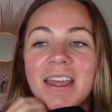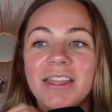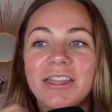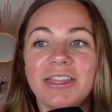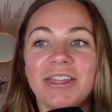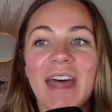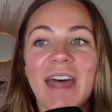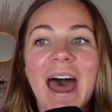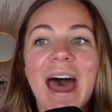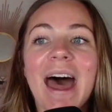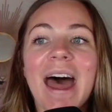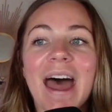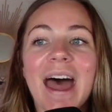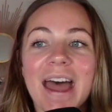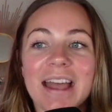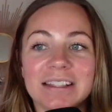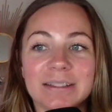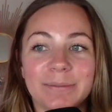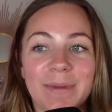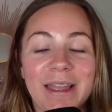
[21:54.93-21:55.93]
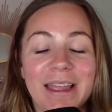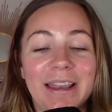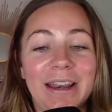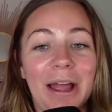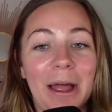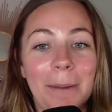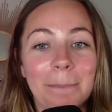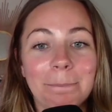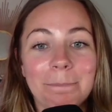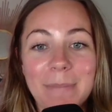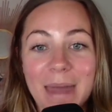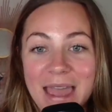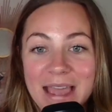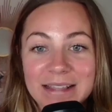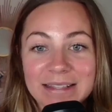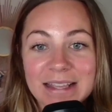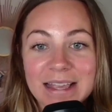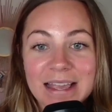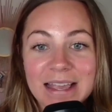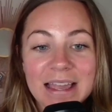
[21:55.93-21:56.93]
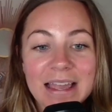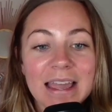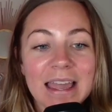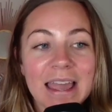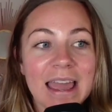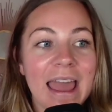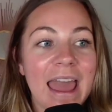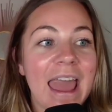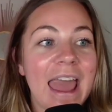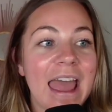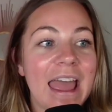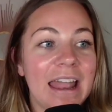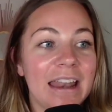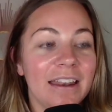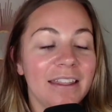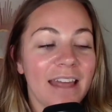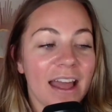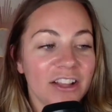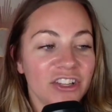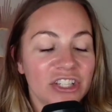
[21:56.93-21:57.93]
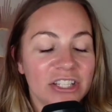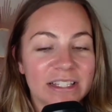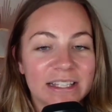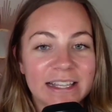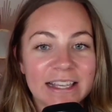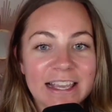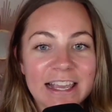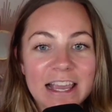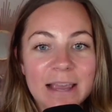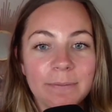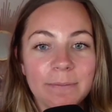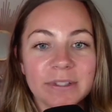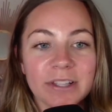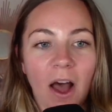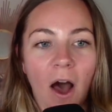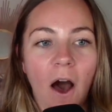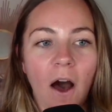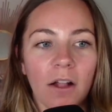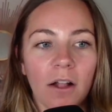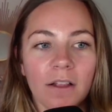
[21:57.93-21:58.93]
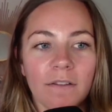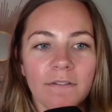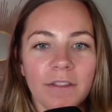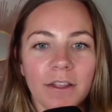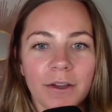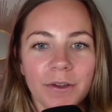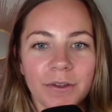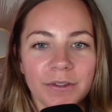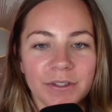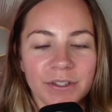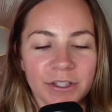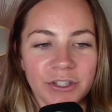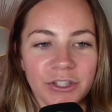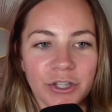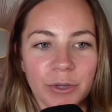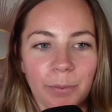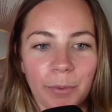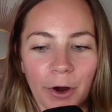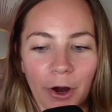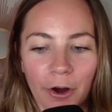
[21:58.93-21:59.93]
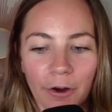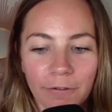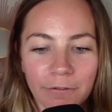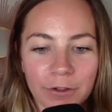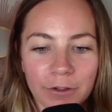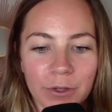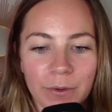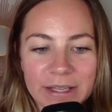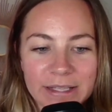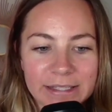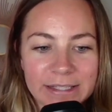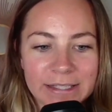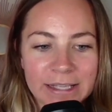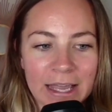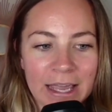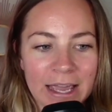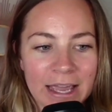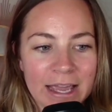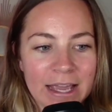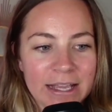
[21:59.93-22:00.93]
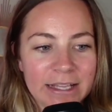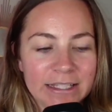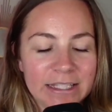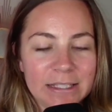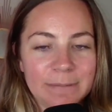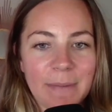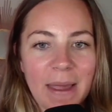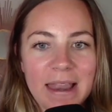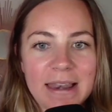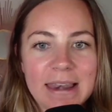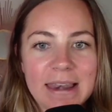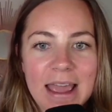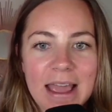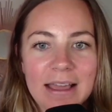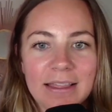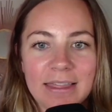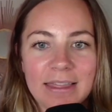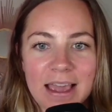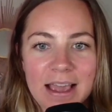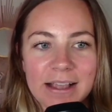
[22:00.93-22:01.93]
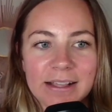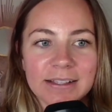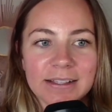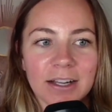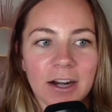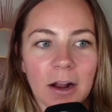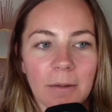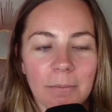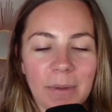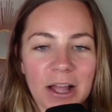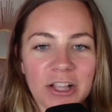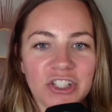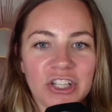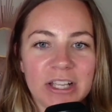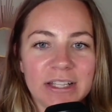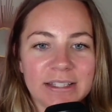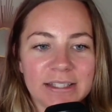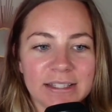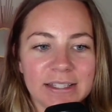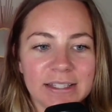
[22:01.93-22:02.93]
that has been amazing, and that just keeps all of those superfluous spending things in our budgets